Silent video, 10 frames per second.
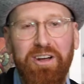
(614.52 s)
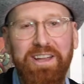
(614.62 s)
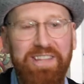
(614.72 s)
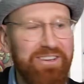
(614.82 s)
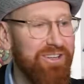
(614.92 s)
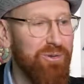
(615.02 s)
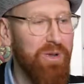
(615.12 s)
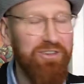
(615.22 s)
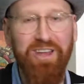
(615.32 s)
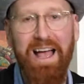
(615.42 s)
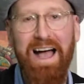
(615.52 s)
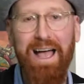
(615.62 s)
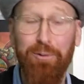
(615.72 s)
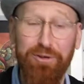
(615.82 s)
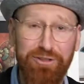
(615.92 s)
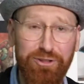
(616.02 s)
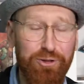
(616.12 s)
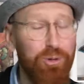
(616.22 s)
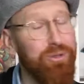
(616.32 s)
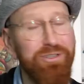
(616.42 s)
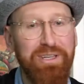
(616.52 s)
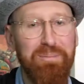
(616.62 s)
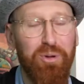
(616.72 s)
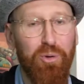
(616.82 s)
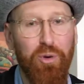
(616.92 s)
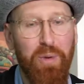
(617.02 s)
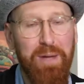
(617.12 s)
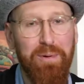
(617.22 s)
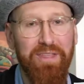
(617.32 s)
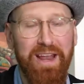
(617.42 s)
edition which I was totally blown away with,